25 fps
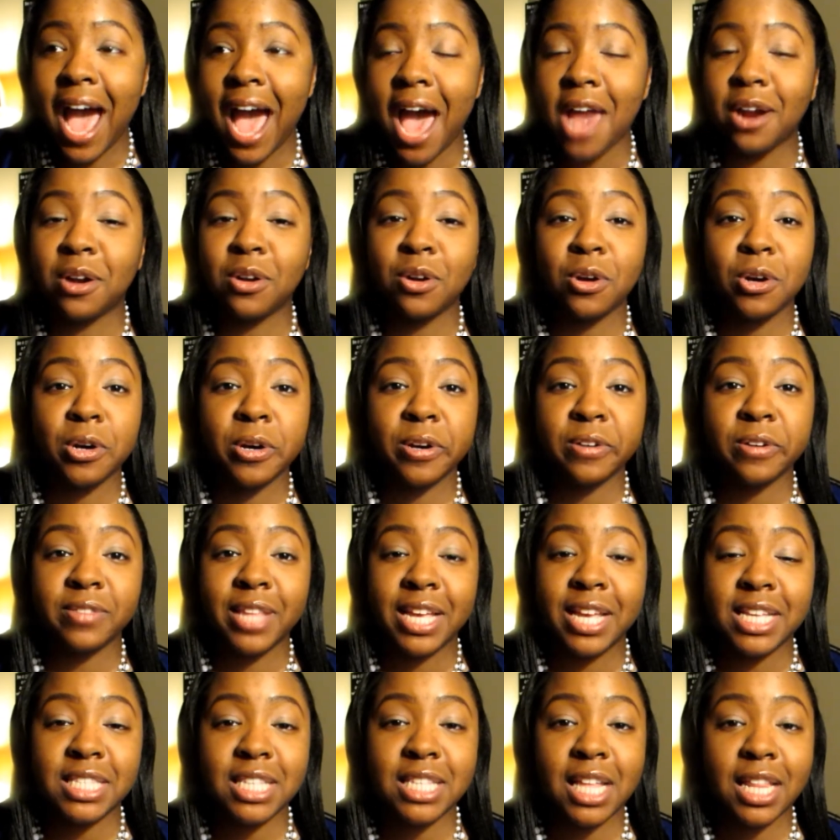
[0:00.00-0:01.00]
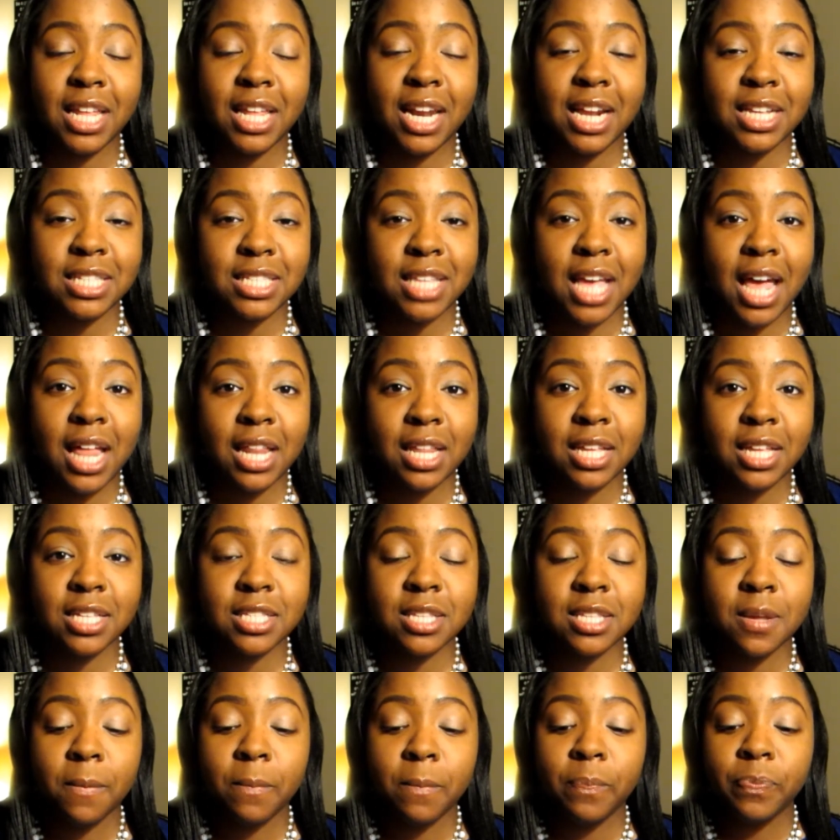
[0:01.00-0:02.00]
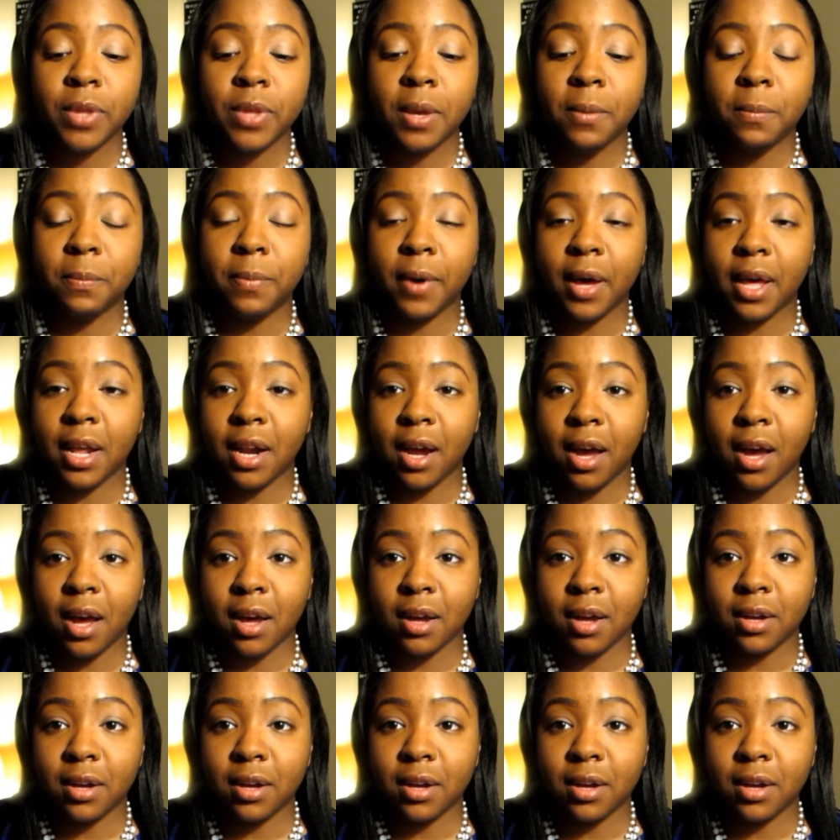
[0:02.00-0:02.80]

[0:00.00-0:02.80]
I don't know if they sell it at Sally's, but